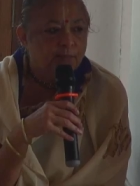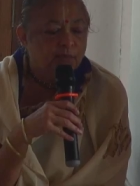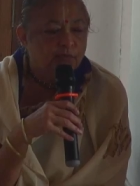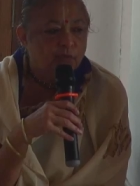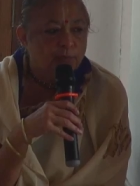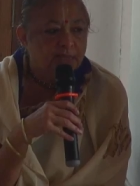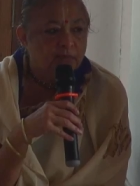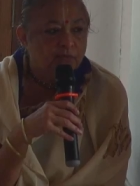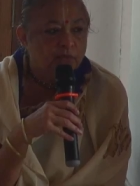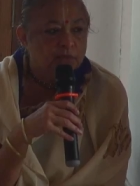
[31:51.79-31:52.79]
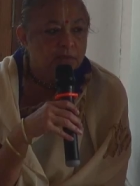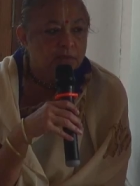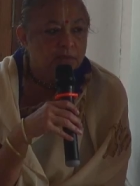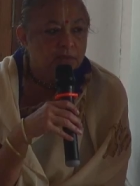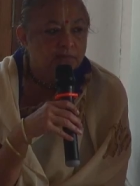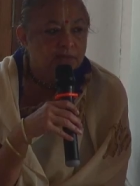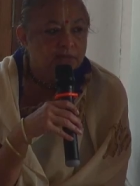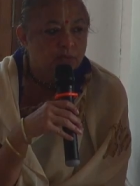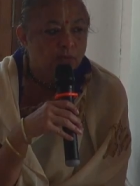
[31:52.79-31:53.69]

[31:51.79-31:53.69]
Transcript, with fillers: performing devotional service